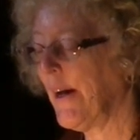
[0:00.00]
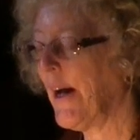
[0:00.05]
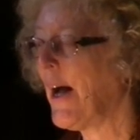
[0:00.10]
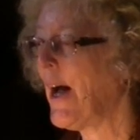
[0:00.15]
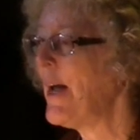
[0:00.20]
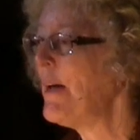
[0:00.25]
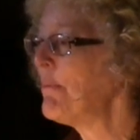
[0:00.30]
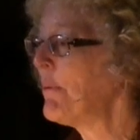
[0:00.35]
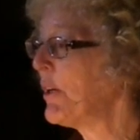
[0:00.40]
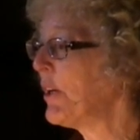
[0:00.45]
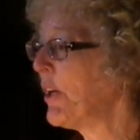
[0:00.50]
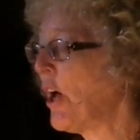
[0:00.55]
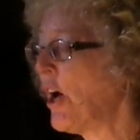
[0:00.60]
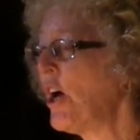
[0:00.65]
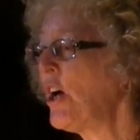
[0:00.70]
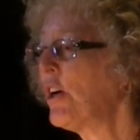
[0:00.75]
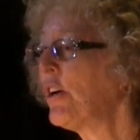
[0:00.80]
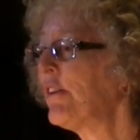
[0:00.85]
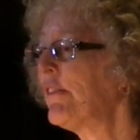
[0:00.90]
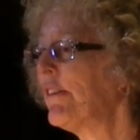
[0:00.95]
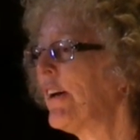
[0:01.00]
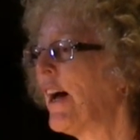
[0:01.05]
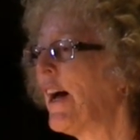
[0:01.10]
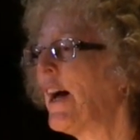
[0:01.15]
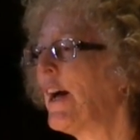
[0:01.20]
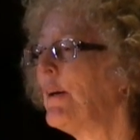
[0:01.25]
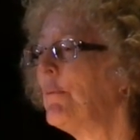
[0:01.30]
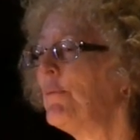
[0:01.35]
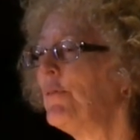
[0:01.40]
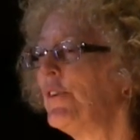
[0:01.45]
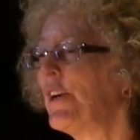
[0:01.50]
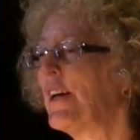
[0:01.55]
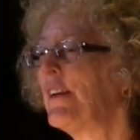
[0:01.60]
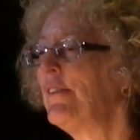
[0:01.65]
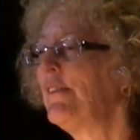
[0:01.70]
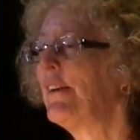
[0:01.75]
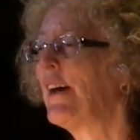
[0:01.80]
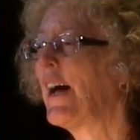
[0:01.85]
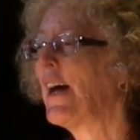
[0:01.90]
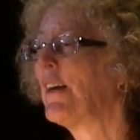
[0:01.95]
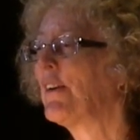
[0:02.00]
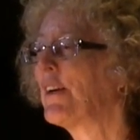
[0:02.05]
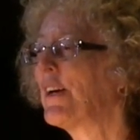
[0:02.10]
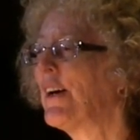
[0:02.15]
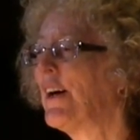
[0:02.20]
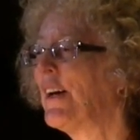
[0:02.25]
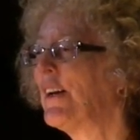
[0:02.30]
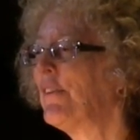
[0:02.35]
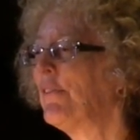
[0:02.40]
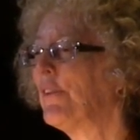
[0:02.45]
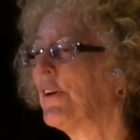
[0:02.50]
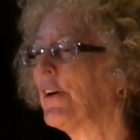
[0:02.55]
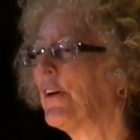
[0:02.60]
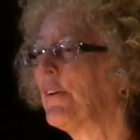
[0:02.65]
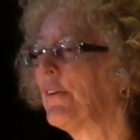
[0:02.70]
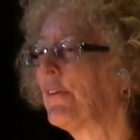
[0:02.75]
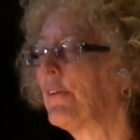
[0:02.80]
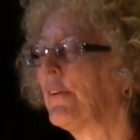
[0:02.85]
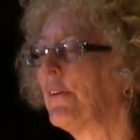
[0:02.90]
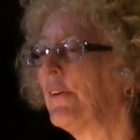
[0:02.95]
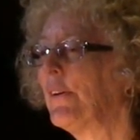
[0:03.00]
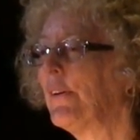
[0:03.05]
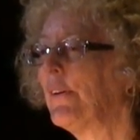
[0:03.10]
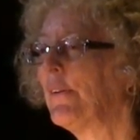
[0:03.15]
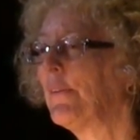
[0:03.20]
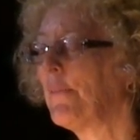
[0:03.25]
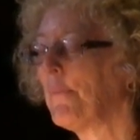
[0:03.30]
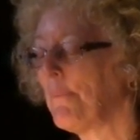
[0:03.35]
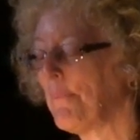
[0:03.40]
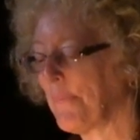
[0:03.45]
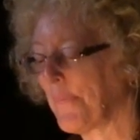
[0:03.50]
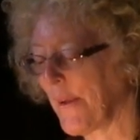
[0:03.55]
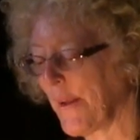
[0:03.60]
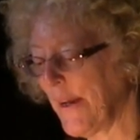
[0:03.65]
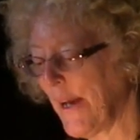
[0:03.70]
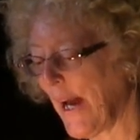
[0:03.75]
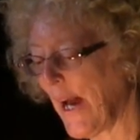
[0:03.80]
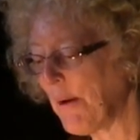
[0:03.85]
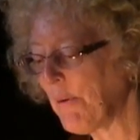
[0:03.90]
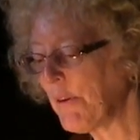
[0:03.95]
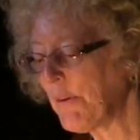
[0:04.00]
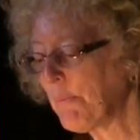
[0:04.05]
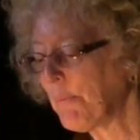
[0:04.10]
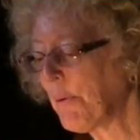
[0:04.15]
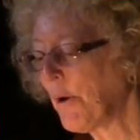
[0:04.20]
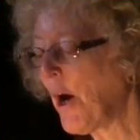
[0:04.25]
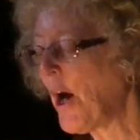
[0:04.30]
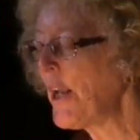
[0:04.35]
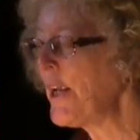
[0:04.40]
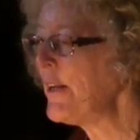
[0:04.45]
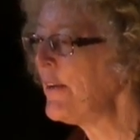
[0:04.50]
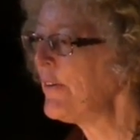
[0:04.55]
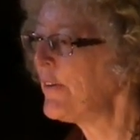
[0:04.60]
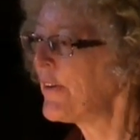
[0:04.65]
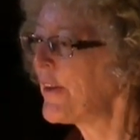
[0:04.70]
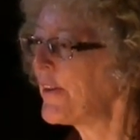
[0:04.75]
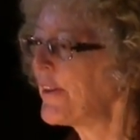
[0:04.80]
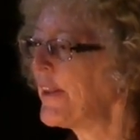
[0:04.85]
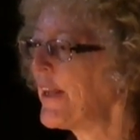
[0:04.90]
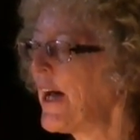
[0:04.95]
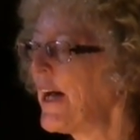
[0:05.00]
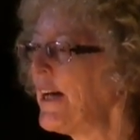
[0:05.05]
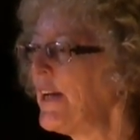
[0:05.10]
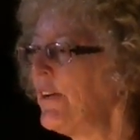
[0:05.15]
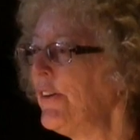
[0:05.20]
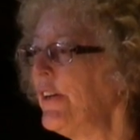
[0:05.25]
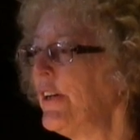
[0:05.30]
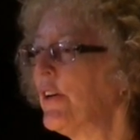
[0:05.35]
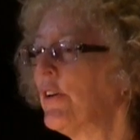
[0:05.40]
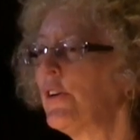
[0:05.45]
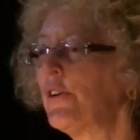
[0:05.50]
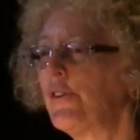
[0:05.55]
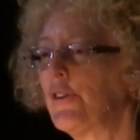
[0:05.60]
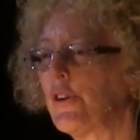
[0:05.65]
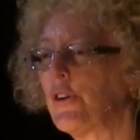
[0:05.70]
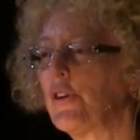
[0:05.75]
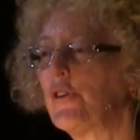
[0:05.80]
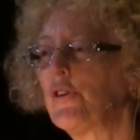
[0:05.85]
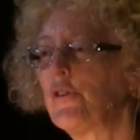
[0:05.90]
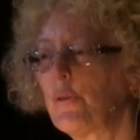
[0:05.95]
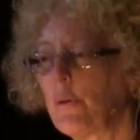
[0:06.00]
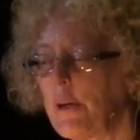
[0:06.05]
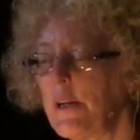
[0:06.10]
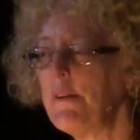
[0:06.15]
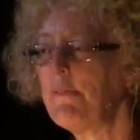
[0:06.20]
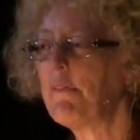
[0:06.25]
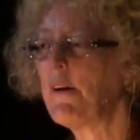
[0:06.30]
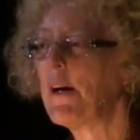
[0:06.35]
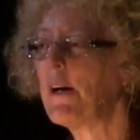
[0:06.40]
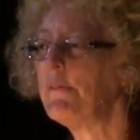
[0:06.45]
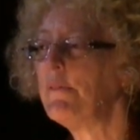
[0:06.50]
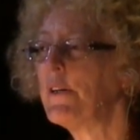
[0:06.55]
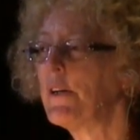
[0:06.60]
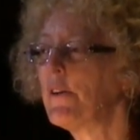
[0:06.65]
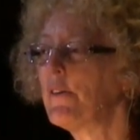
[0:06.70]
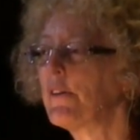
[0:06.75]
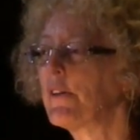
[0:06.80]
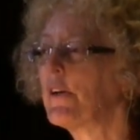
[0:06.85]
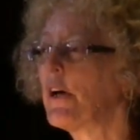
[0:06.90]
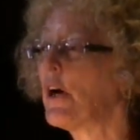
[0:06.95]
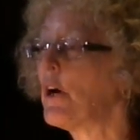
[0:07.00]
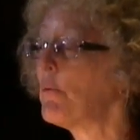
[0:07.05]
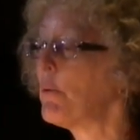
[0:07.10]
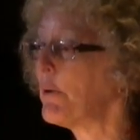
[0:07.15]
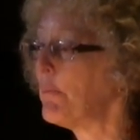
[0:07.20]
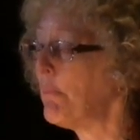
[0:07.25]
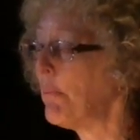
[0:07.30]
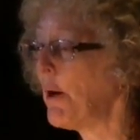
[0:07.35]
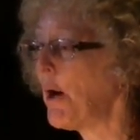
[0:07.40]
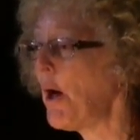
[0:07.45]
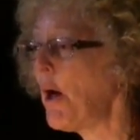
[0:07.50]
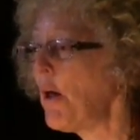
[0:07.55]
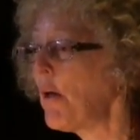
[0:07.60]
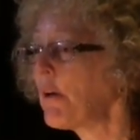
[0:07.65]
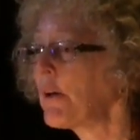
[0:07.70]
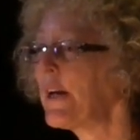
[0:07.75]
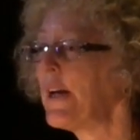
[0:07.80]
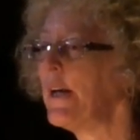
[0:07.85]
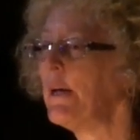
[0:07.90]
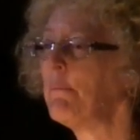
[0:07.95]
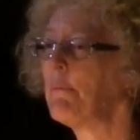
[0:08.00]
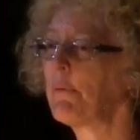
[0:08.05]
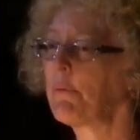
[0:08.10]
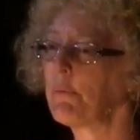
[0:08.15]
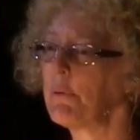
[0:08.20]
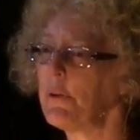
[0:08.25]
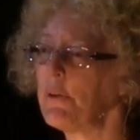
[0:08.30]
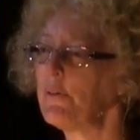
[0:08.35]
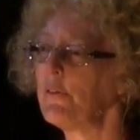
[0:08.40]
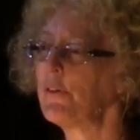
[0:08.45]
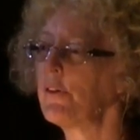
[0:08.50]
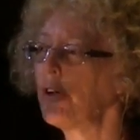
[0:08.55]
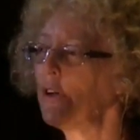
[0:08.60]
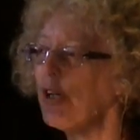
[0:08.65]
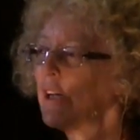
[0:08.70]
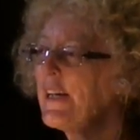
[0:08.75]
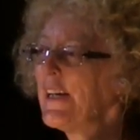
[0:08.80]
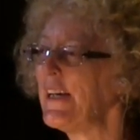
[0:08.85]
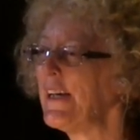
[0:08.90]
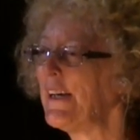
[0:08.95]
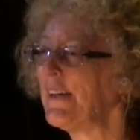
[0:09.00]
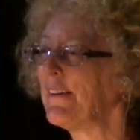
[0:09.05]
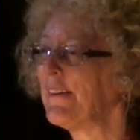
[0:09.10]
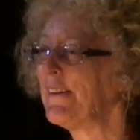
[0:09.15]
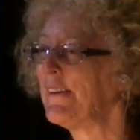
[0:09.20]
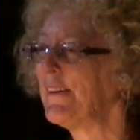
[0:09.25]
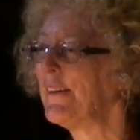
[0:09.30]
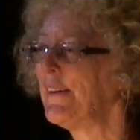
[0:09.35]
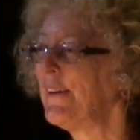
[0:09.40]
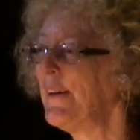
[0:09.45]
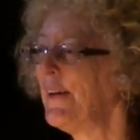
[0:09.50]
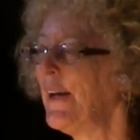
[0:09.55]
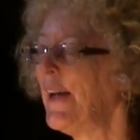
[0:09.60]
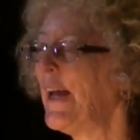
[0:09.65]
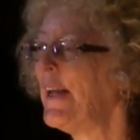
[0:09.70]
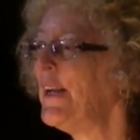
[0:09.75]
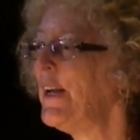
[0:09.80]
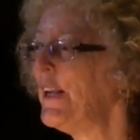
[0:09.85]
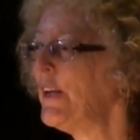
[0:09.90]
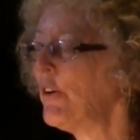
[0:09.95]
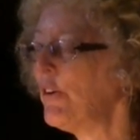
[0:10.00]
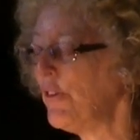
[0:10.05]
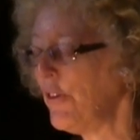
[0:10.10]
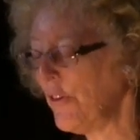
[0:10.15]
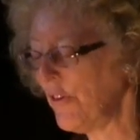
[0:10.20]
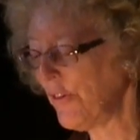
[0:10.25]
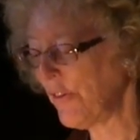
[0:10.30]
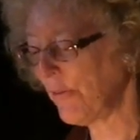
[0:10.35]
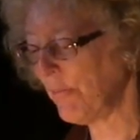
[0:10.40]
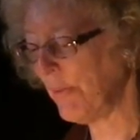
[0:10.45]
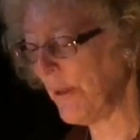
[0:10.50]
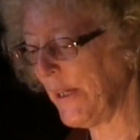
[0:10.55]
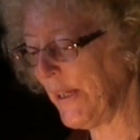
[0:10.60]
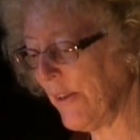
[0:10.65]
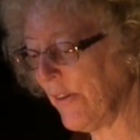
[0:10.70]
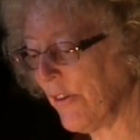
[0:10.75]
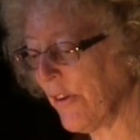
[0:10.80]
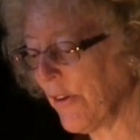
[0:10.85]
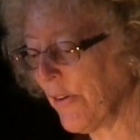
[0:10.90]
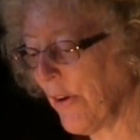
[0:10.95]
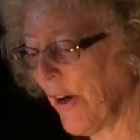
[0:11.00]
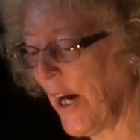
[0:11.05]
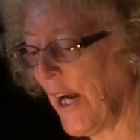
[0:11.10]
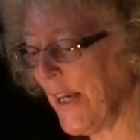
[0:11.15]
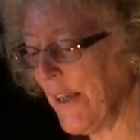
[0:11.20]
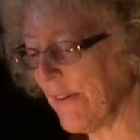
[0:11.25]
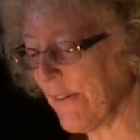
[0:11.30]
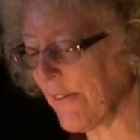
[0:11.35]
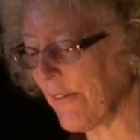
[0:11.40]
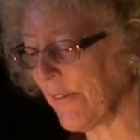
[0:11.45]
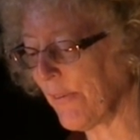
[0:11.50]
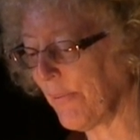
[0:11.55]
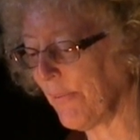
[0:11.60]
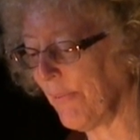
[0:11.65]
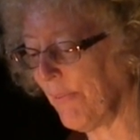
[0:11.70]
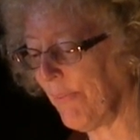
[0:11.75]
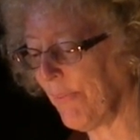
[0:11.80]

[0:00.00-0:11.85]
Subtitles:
I am a long-time Gentile convert. I was brought into the Thyatira church 25 years ago when Paul came through Turkey and introduced me to Christ.